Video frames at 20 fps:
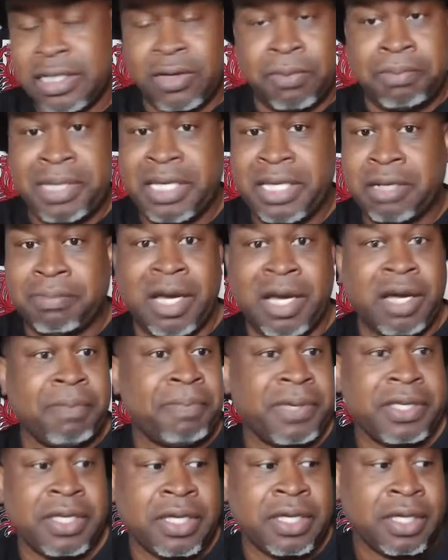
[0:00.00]
beat them
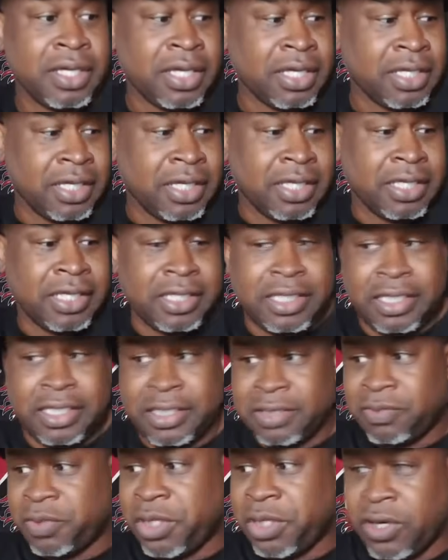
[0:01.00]
up and
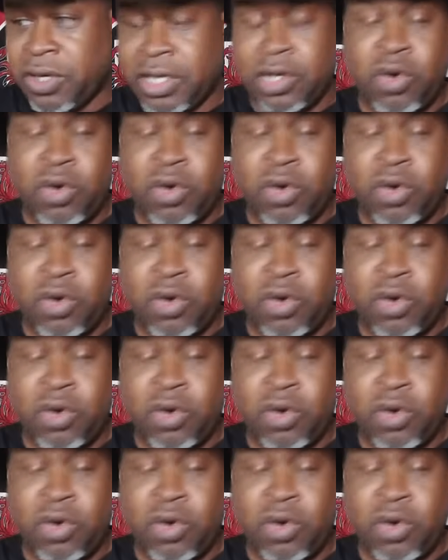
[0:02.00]
we're gonna